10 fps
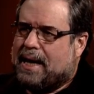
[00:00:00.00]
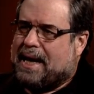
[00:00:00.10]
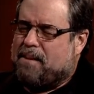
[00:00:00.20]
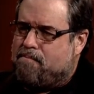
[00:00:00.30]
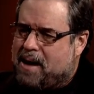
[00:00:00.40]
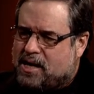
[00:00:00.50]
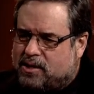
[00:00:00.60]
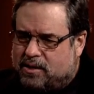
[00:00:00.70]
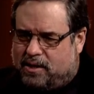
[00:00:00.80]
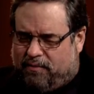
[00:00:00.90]
it makes
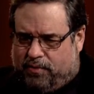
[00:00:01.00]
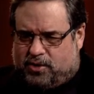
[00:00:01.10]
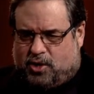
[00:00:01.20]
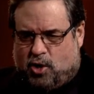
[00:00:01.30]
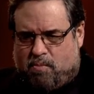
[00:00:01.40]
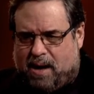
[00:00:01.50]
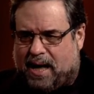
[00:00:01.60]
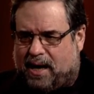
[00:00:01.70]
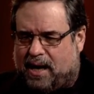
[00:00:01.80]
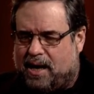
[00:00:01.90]
a difference to
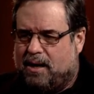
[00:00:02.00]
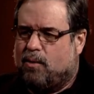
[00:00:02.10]
humanity